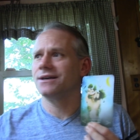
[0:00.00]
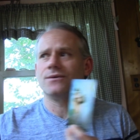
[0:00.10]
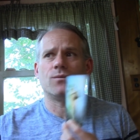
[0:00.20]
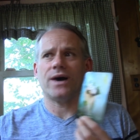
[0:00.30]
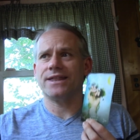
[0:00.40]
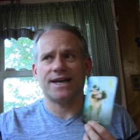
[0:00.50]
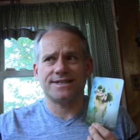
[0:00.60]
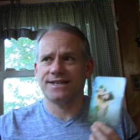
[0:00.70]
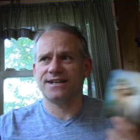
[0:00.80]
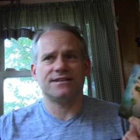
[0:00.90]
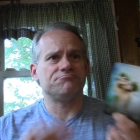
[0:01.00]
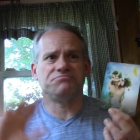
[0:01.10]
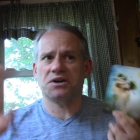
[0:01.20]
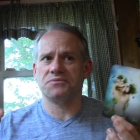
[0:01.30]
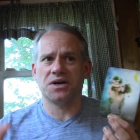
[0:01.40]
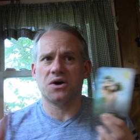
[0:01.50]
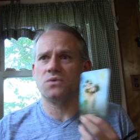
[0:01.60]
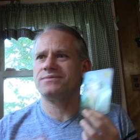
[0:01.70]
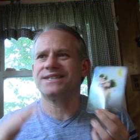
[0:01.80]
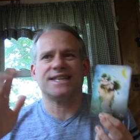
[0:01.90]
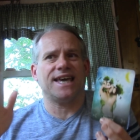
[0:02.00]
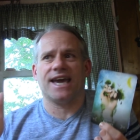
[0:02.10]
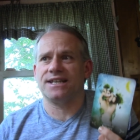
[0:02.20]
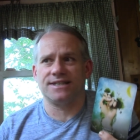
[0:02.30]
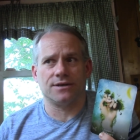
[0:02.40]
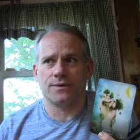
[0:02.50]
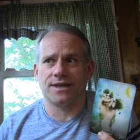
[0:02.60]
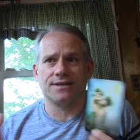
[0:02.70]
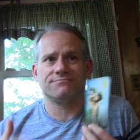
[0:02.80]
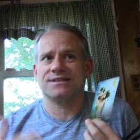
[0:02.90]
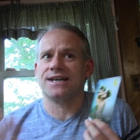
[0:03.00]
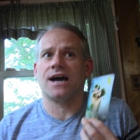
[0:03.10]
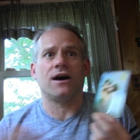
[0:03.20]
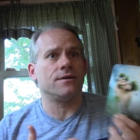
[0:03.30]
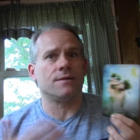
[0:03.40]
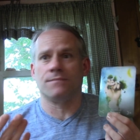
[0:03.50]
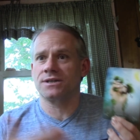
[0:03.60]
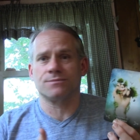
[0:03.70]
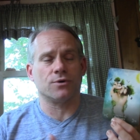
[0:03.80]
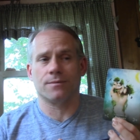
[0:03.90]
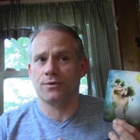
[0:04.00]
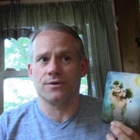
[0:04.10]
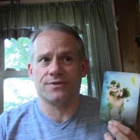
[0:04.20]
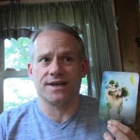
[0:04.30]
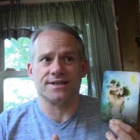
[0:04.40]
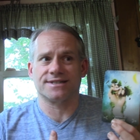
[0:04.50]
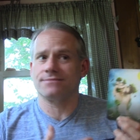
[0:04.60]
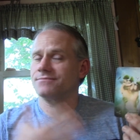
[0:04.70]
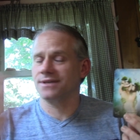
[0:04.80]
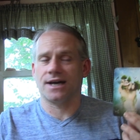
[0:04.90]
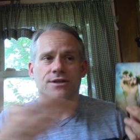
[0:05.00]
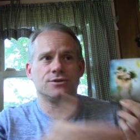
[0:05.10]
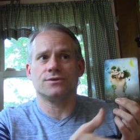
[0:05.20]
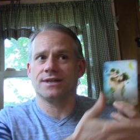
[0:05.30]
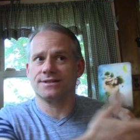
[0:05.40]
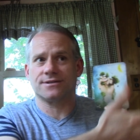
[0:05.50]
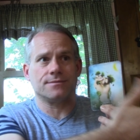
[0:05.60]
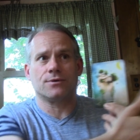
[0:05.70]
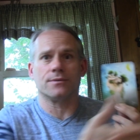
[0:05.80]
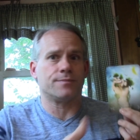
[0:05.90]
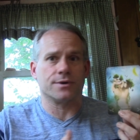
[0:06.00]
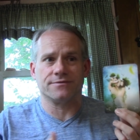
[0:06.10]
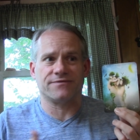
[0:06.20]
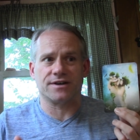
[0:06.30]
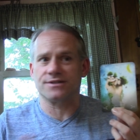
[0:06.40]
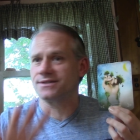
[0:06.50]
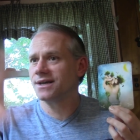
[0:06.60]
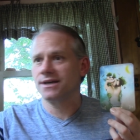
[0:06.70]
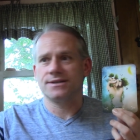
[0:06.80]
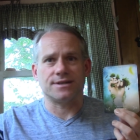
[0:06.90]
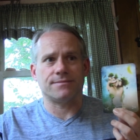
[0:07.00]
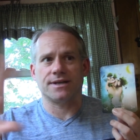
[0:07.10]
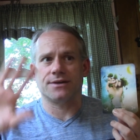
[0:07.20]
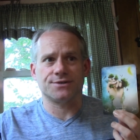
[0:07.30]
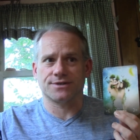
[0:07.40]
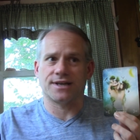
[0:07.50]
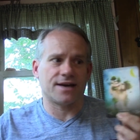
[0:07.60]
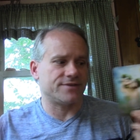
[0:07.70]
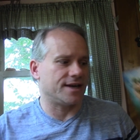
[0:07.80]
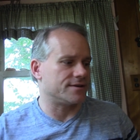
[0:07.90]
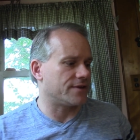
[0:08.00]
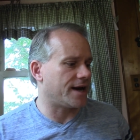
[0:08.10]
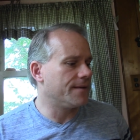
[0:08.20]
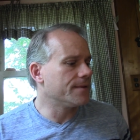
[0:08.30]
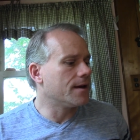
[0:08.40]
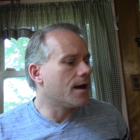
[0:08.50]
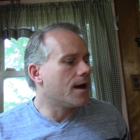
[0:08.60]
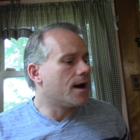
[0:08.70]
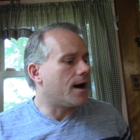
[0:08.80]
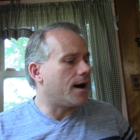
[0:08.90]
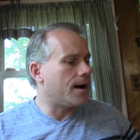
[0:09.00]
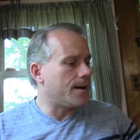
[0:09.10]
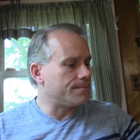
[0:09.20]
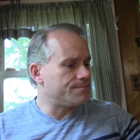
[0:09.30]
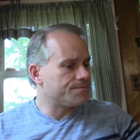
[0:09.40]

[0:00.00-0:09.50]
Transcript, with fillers: Why that's here, don't know, can't deal with it. Got much more important things Got to do things that are more important first. Somebody else is going to have to handle that. Um,